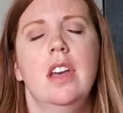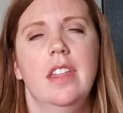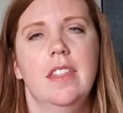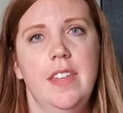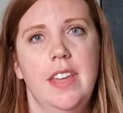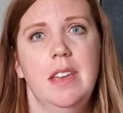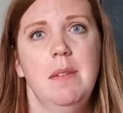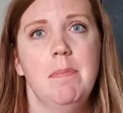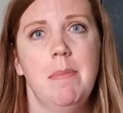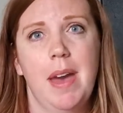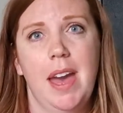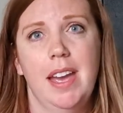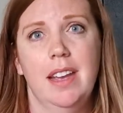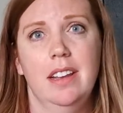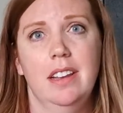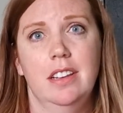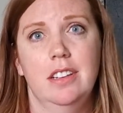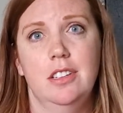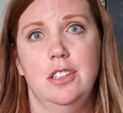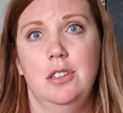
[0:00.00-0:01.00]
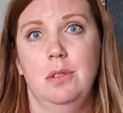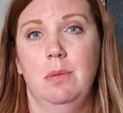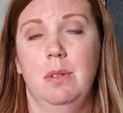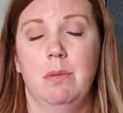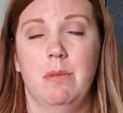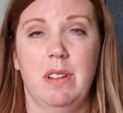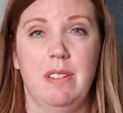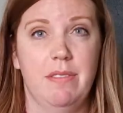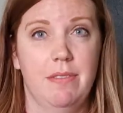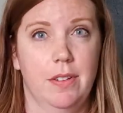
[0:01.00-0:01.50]
Think back to when
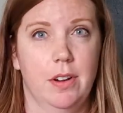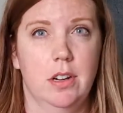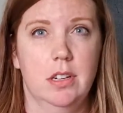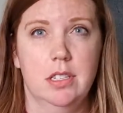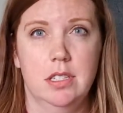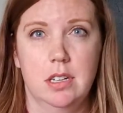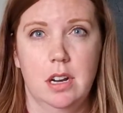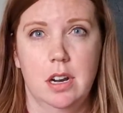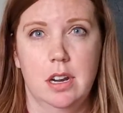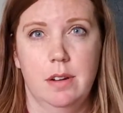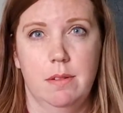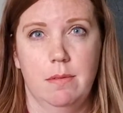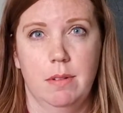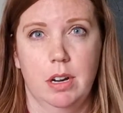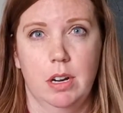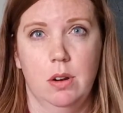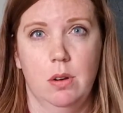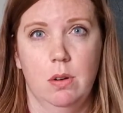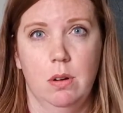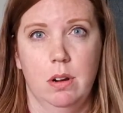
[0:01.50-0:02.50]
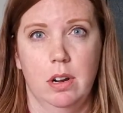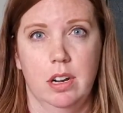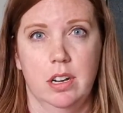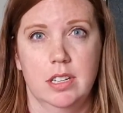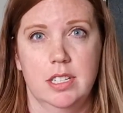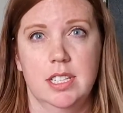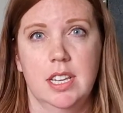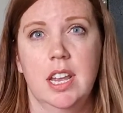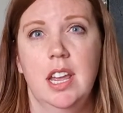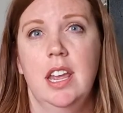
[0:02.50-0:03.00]
we first started
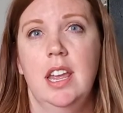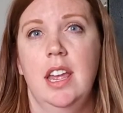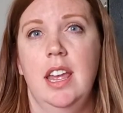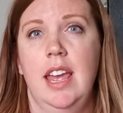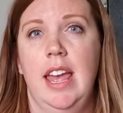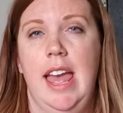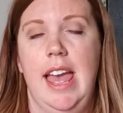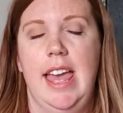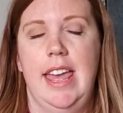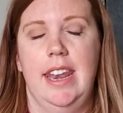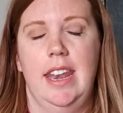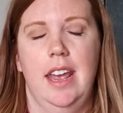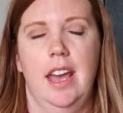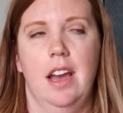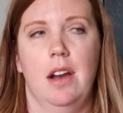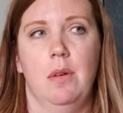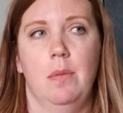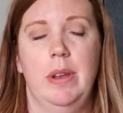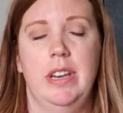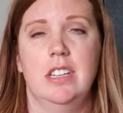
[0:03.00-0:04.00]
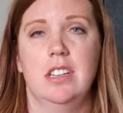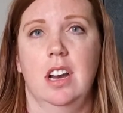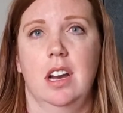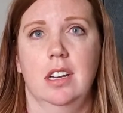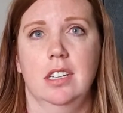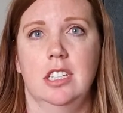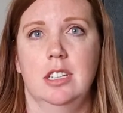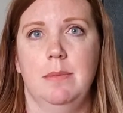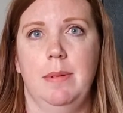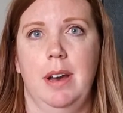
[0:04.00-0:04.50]
recorders and how we
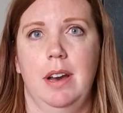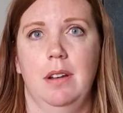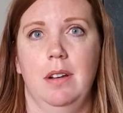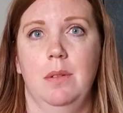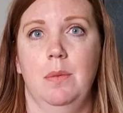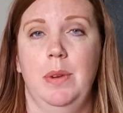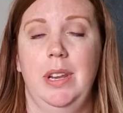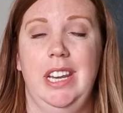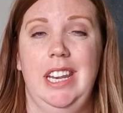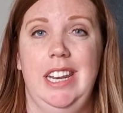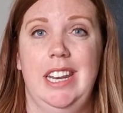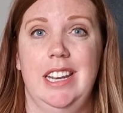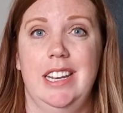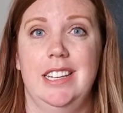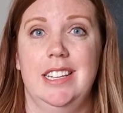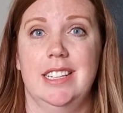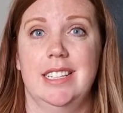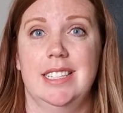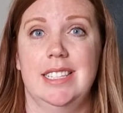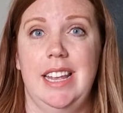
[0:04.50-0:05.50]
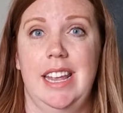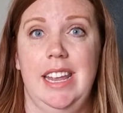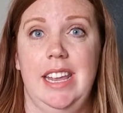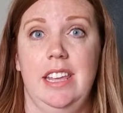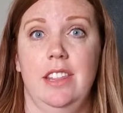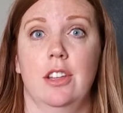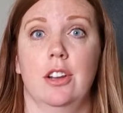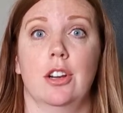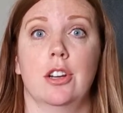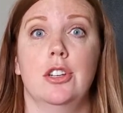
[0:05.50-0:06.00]
talked about we needed to say
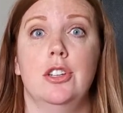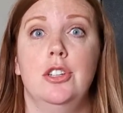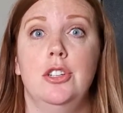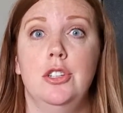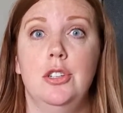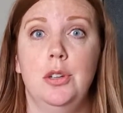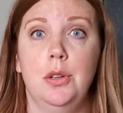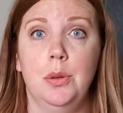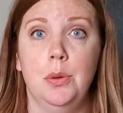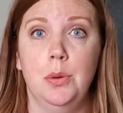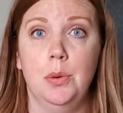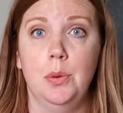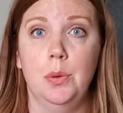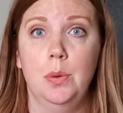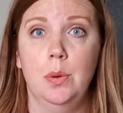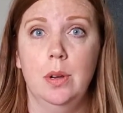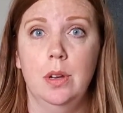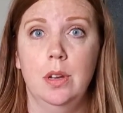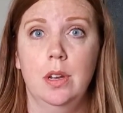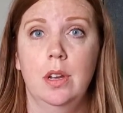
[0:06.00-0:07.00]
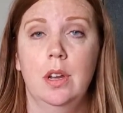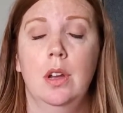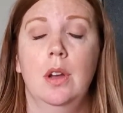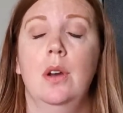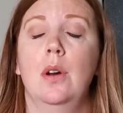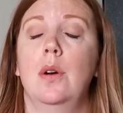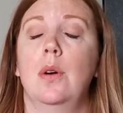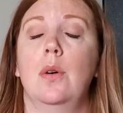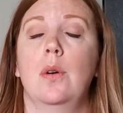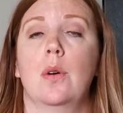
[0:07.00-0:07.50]
either to
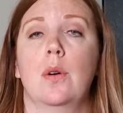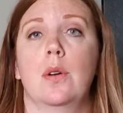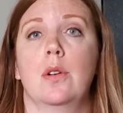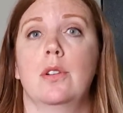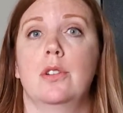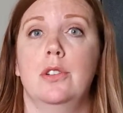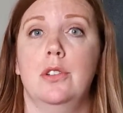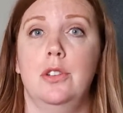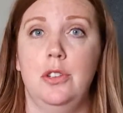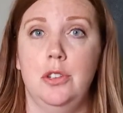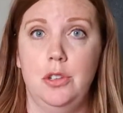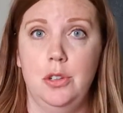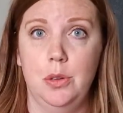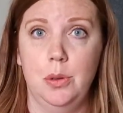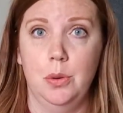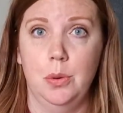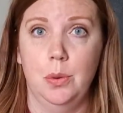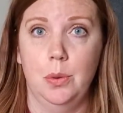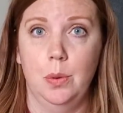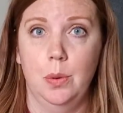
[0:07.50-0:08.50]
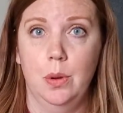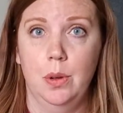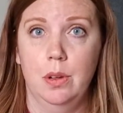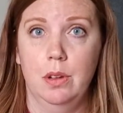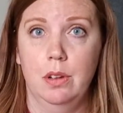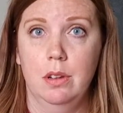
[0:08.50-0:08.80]
or do